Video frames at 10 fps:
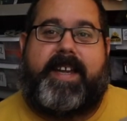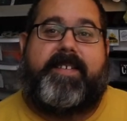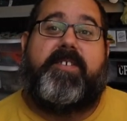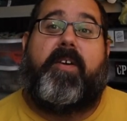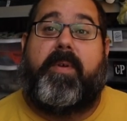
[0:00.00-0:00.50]

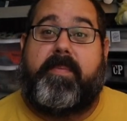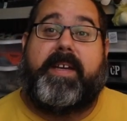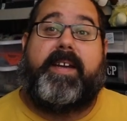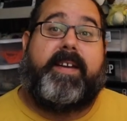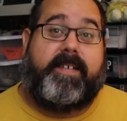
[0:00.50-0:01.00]
you don't want
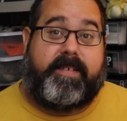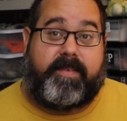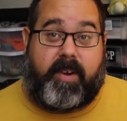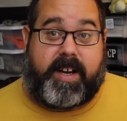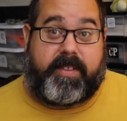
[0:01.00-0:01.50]
to be
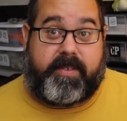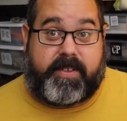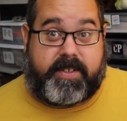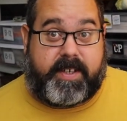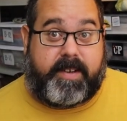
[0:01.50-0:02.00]
walking through
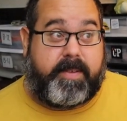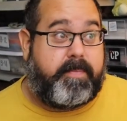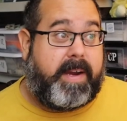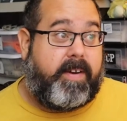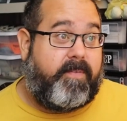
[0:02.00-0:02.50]
the city
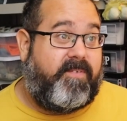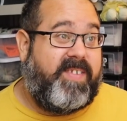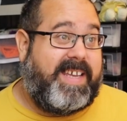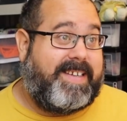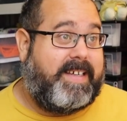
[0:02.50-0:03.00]
with bare
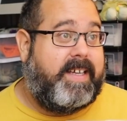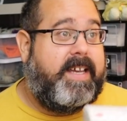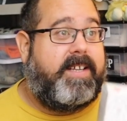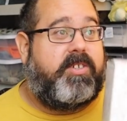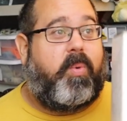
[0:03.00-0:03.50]
feet.
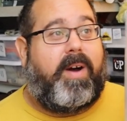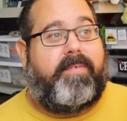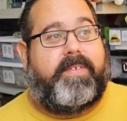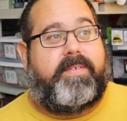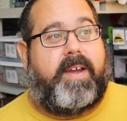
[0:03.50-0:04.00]

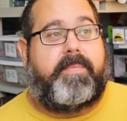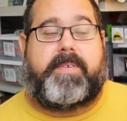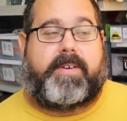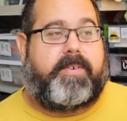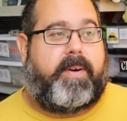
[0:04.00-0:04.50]
Twelve, I'm
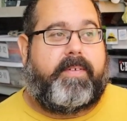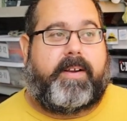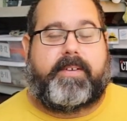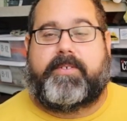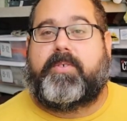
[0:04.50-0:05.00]
sorry, twelve
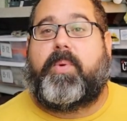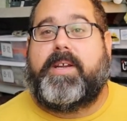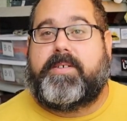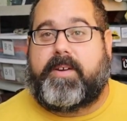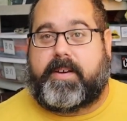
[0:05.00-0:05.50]
dollars,
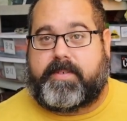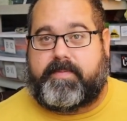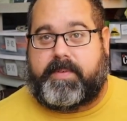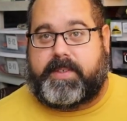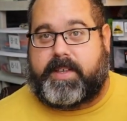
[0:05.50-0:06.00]
twenty-two dollars
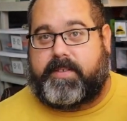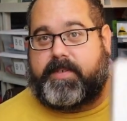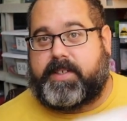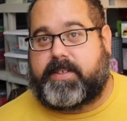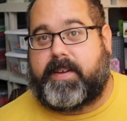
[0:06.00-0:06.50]
and fifty cents
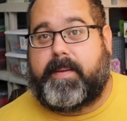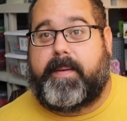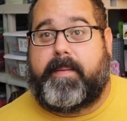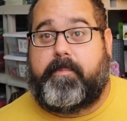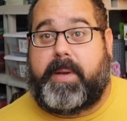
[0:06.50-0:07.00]
for this,
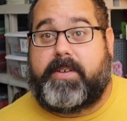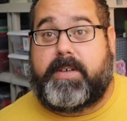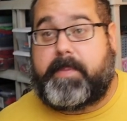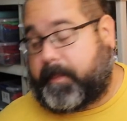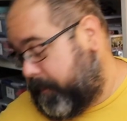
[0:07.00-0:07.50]
plus
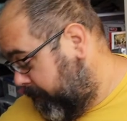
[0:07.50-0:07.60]
shipping.